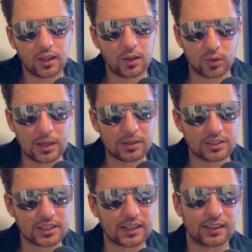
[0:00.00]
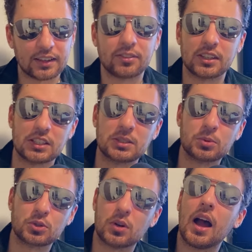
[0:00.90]
With that being said, I'd like for you to
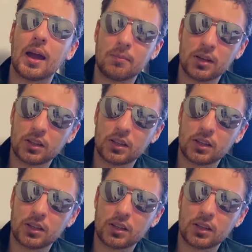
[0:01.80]
subscribe.